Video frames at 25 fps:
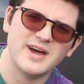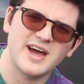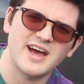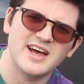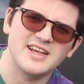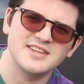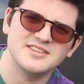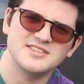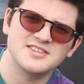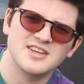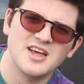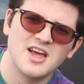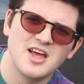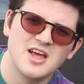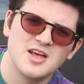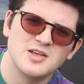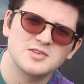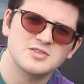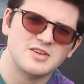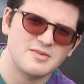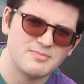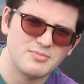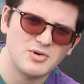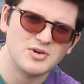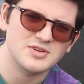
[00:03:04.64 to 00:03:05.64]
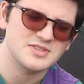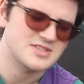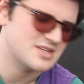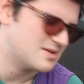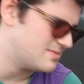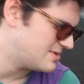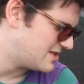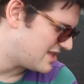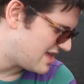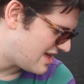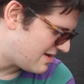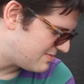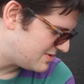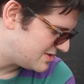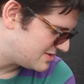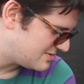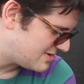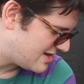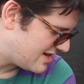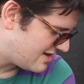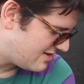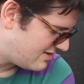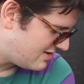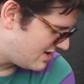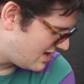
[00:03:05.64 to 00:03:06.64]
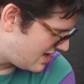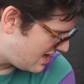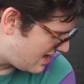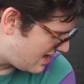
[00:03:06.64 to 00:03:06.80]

pads, so I bought some of them as well.